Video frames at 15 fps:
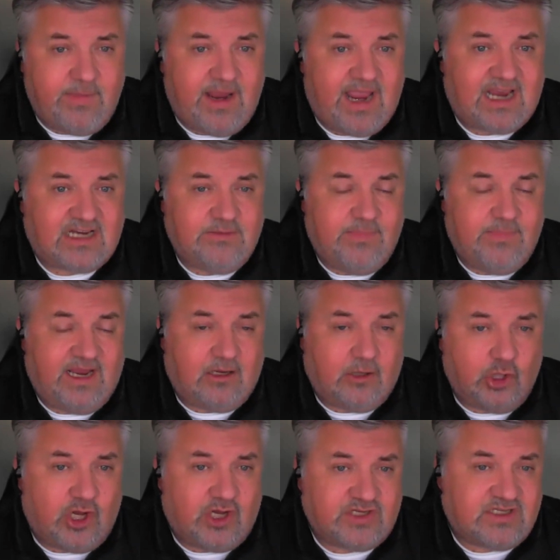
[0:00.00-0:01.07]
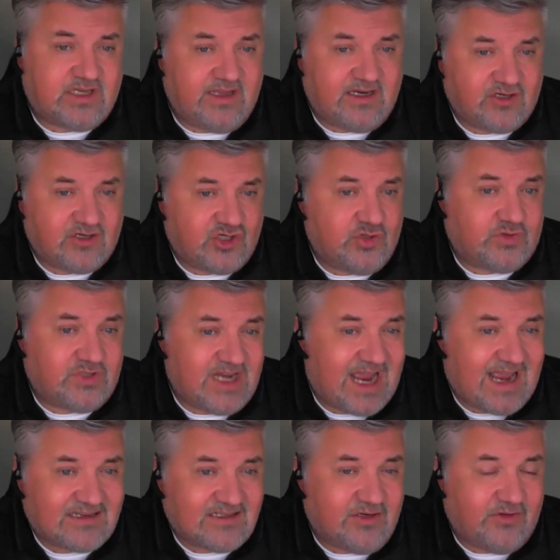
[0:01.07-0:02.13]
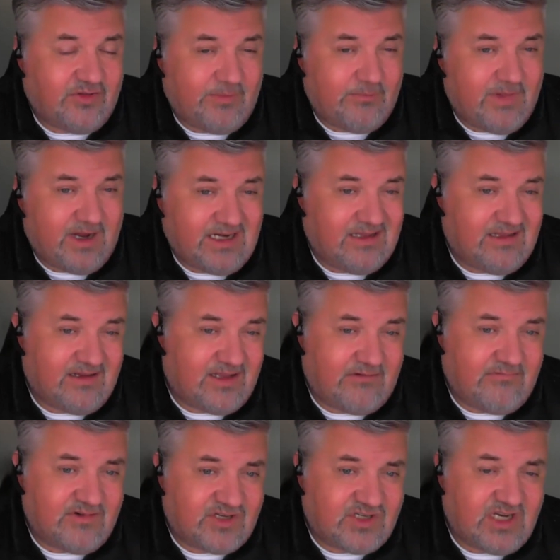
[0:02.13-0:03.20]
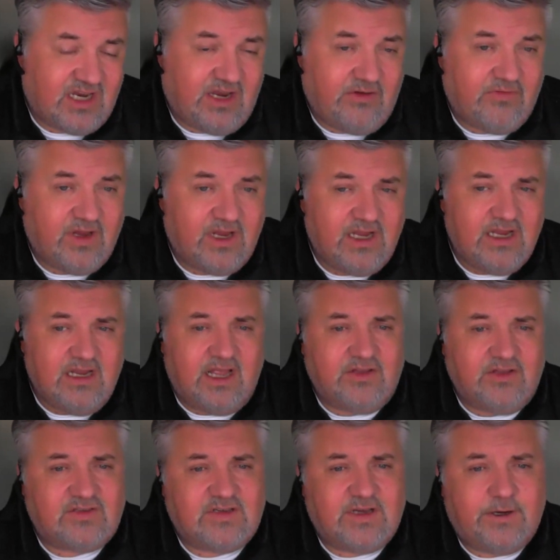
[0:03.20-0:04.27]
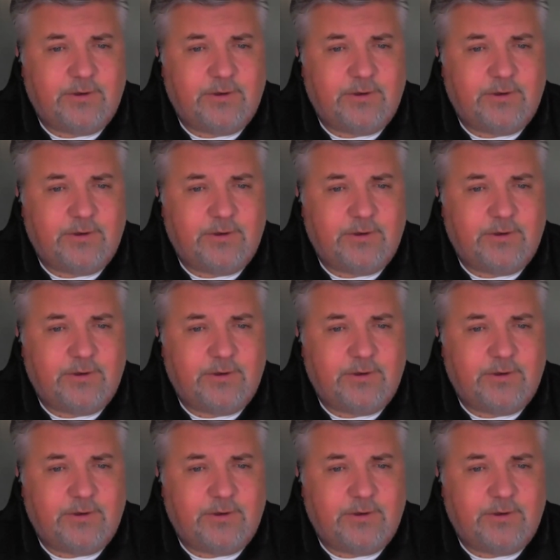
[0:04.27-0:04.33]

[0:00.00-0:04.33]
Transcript: they may actually make a loss, and they're still taxed on the money that they receive. And